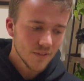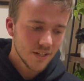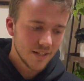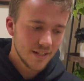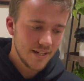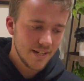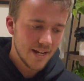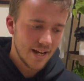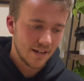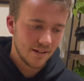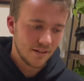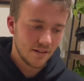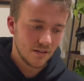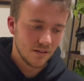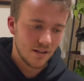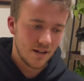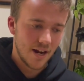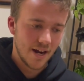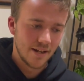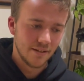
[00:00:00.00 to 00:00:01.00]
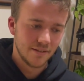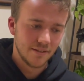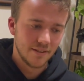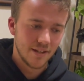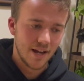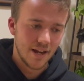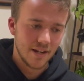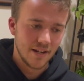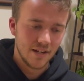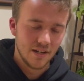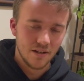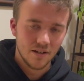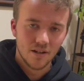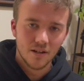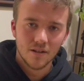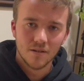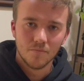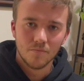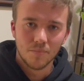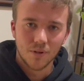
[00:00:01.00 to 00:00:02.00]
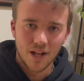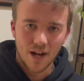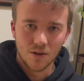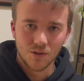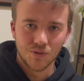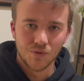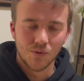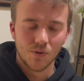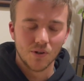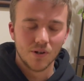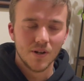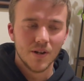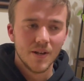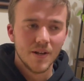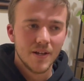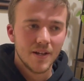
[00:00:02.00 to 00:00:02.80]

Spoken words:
he had clients that he plows for.